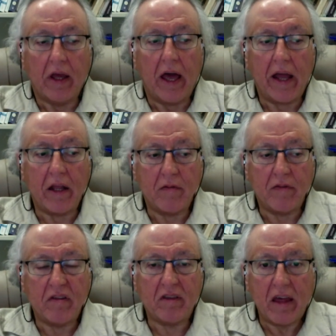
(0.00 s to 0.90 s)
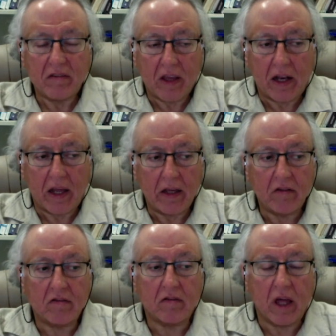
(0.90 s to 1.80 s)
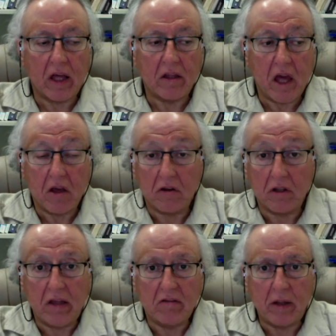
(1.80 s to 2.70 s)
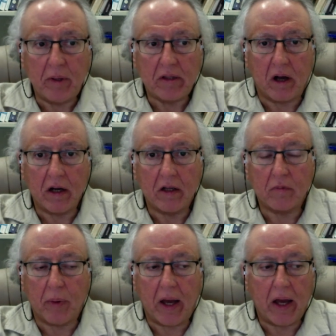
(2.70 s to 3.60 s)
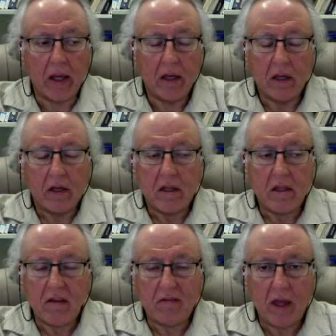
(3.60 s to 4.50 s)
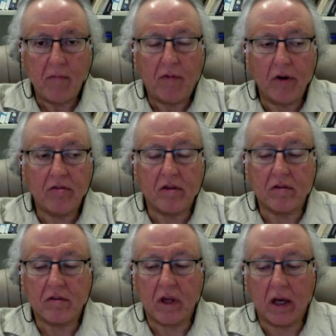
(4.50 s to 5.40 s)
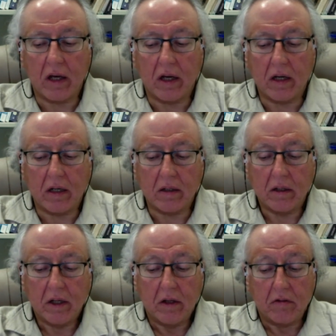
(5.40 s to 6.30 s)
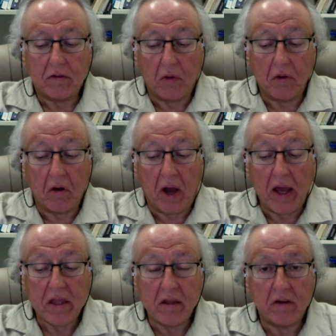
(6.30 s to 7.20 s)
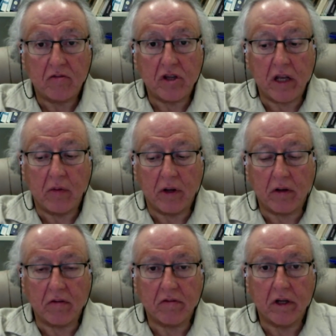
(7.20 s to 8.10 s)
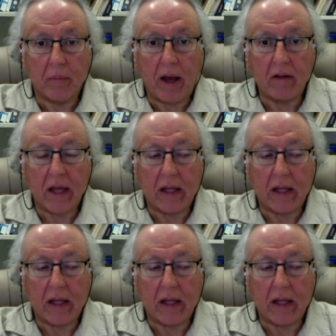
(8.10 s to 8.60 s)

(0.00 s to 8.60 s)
and if this escalates, they could easily be targets by these same forces. So no, I think there's genuine concern about that.